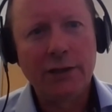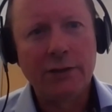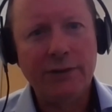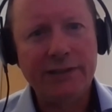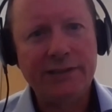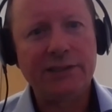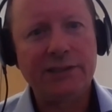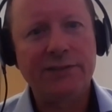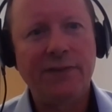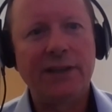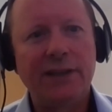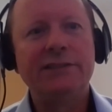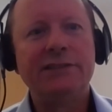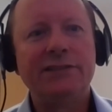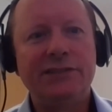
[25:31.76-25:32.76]
research
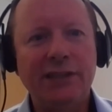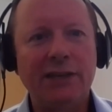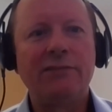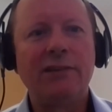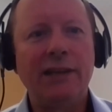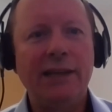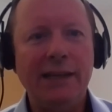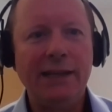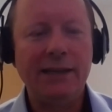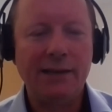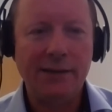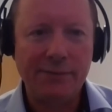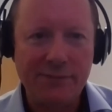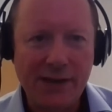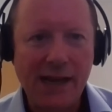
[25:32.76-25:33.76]
funders generally
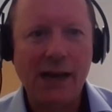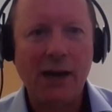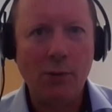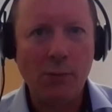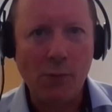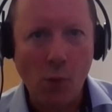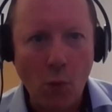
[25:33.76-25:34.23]
have now